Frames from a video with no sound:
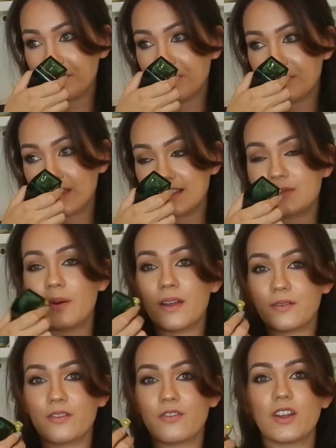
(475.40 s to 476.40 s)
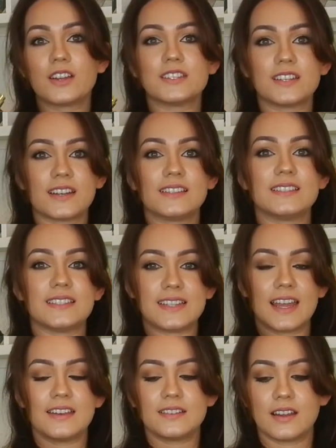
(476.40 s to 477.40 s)
That's why I refer to it as a
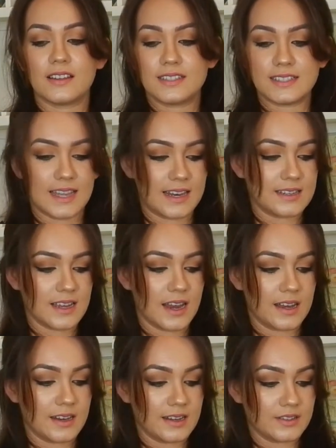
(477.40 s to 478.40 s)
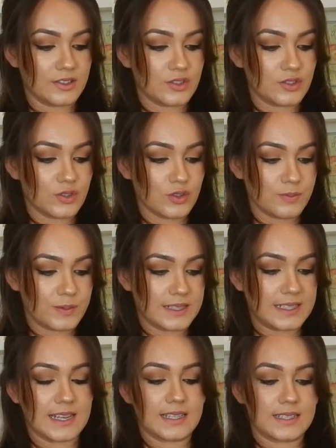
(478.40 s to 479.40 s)
date night scent, and it is super
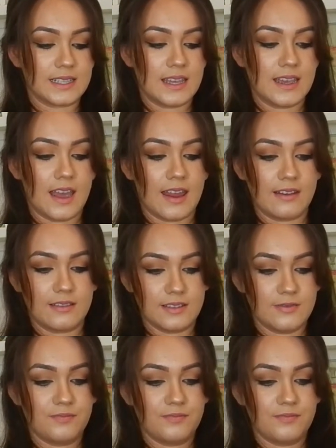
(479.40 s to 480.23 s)
sexy, and